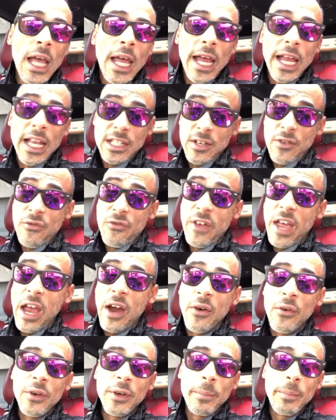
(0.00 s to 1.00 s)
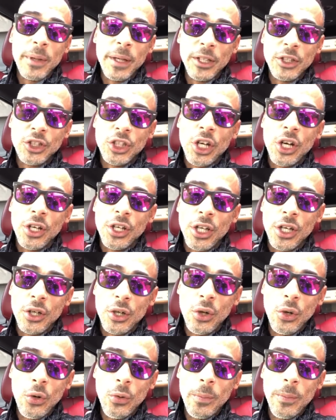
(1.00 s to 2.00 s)
It's a very big, chunky
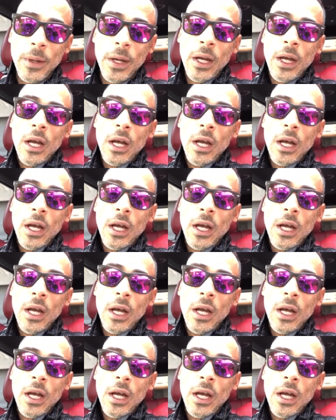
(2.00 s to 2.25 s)
coupe.